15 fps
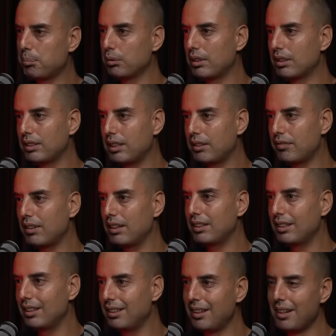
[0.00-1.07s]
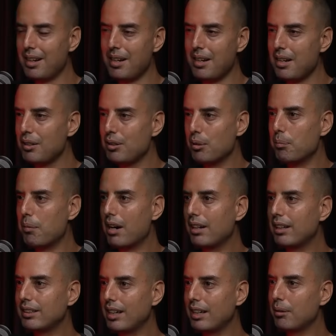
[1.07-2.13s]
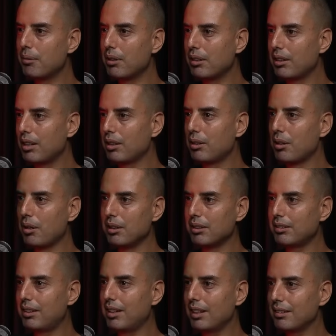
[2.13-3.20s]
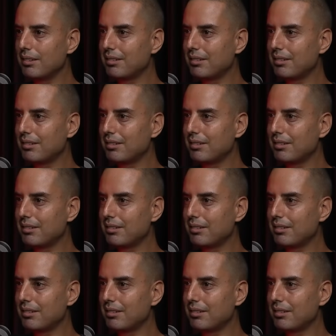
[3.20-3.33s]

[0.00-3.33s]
you put the seed phrase in, your money is anywhere. You can go and get